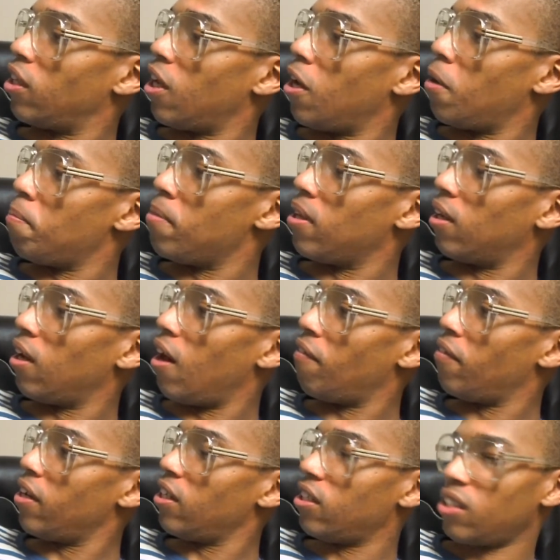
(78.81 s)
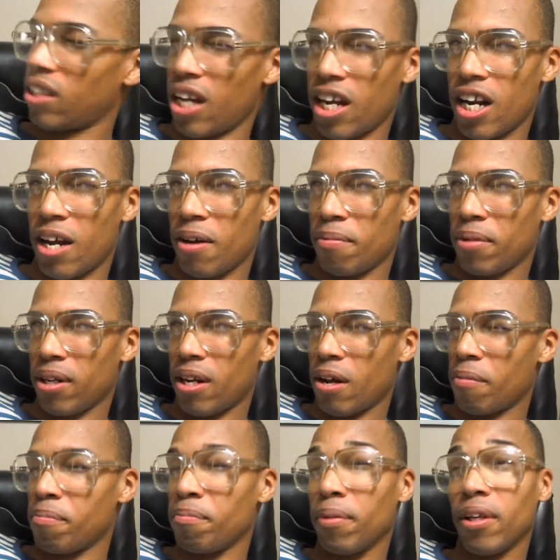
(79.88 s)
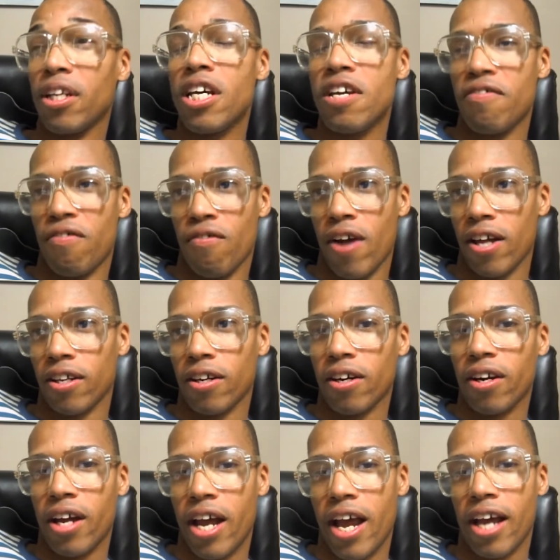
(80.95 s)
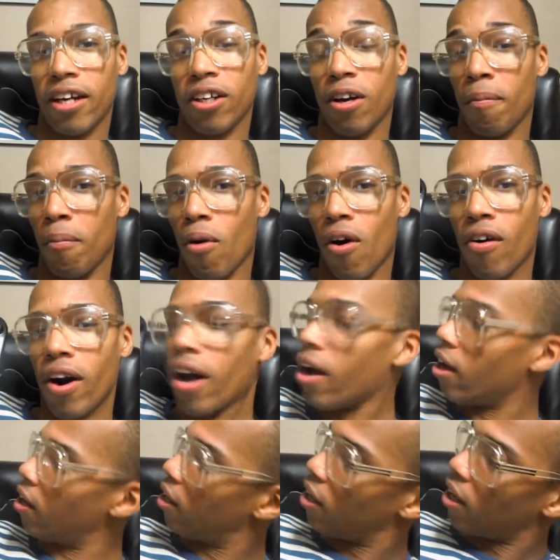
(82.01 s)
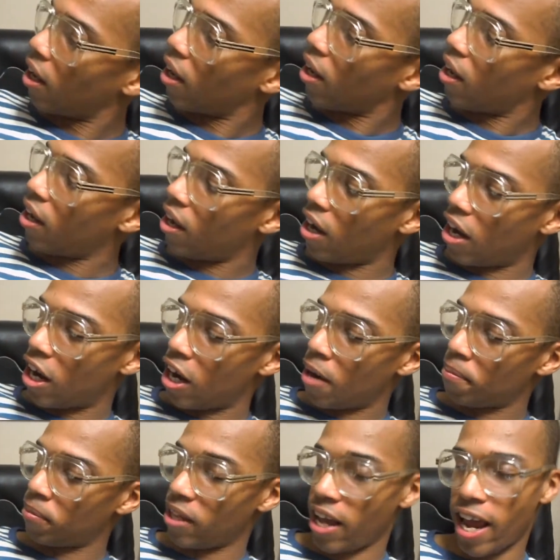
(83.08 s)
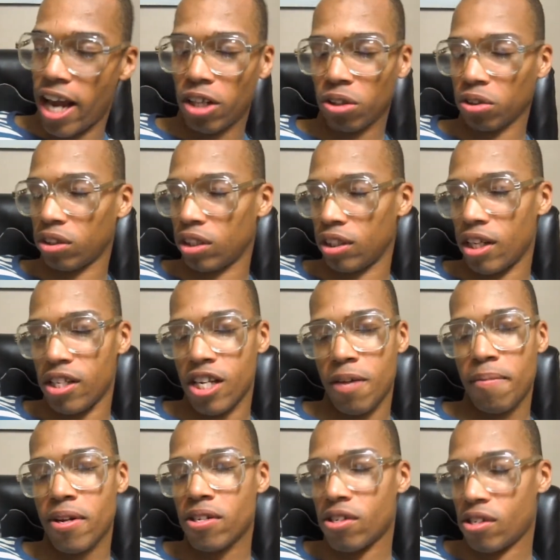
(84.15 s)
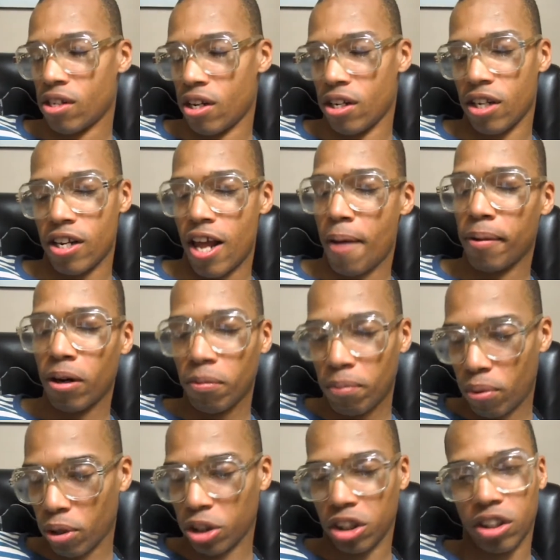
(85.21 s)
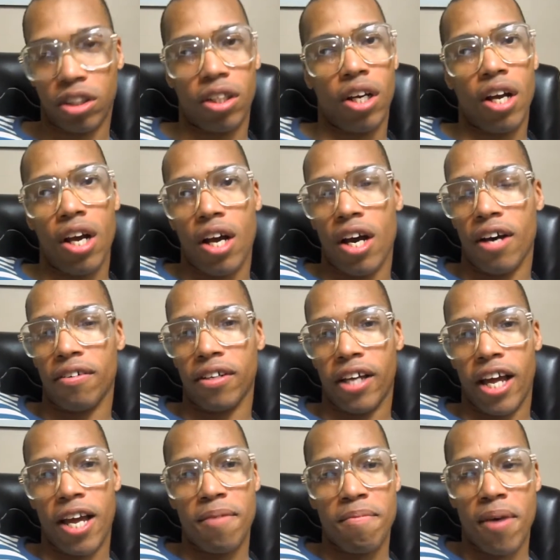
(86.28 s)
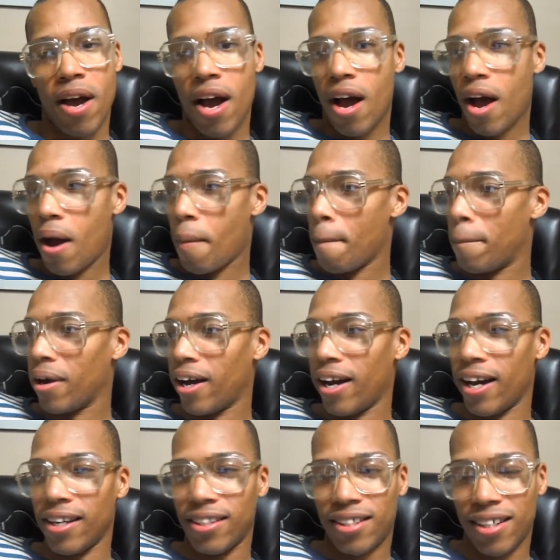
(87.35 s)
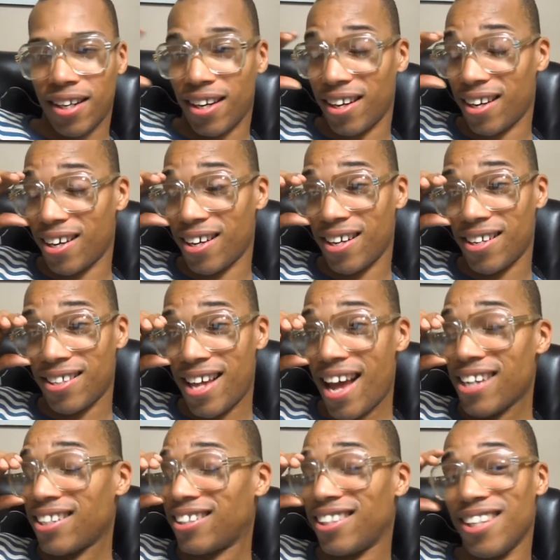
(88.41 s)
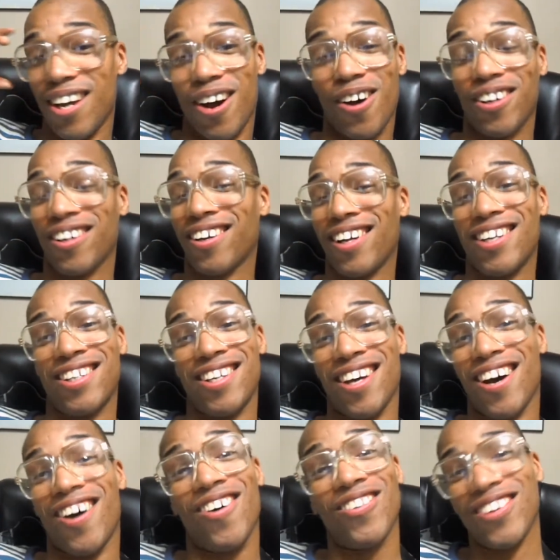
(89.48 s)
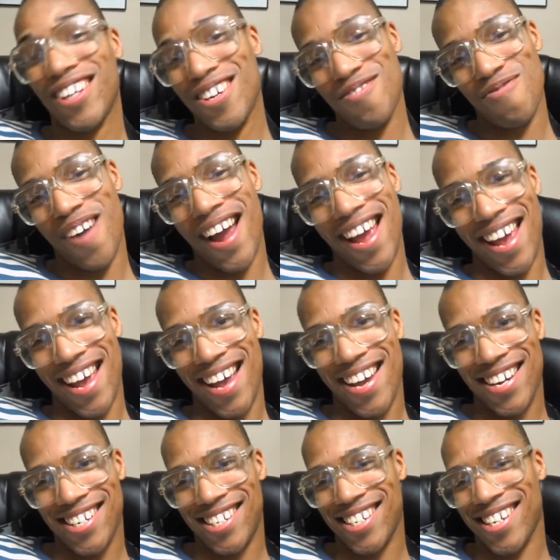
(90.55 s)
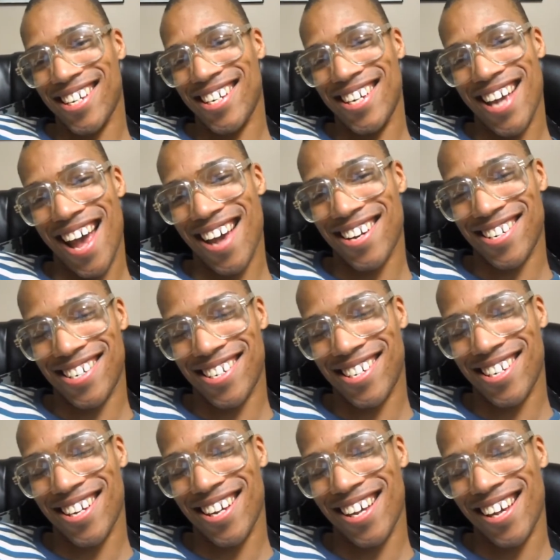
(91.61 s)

the Beloved and Belief rather, and Gamora, the angels and the demons in the demo portion of the game. But that's literally the only way to get